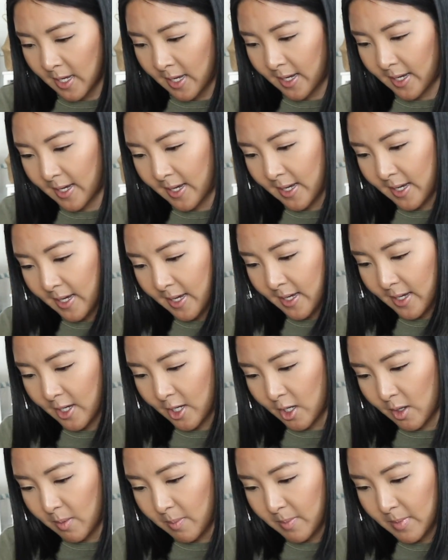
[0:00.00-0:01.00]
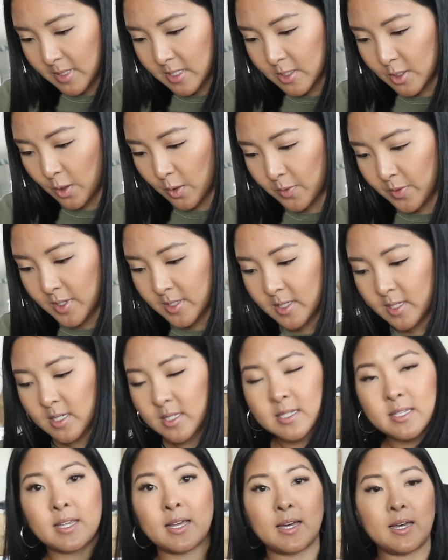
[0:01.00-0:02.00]
So this
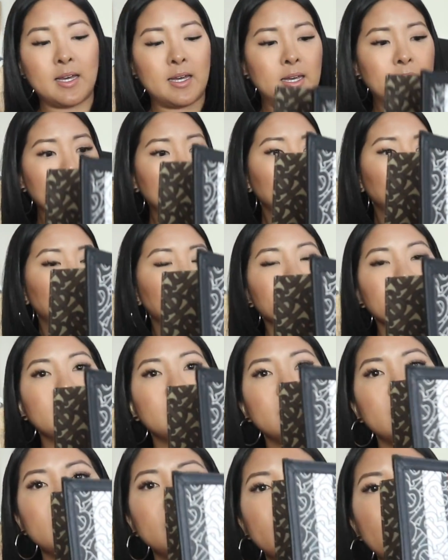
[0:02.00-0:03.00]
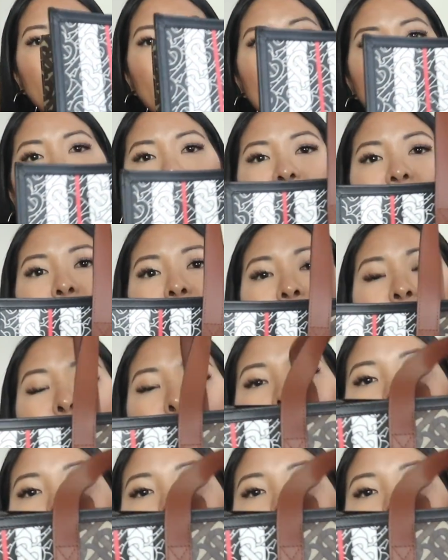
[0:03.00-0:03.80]
is the e-canvas